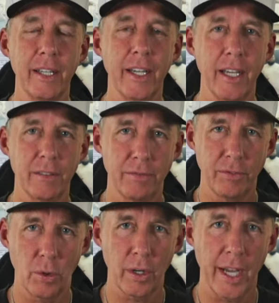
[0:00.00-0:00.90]
and
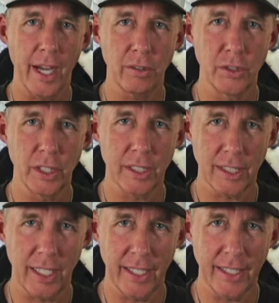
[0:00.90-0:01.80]
four out, just
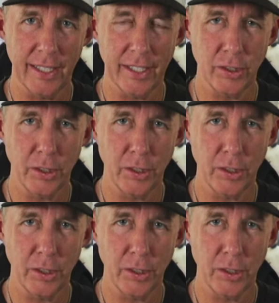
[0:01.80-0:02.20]
like this.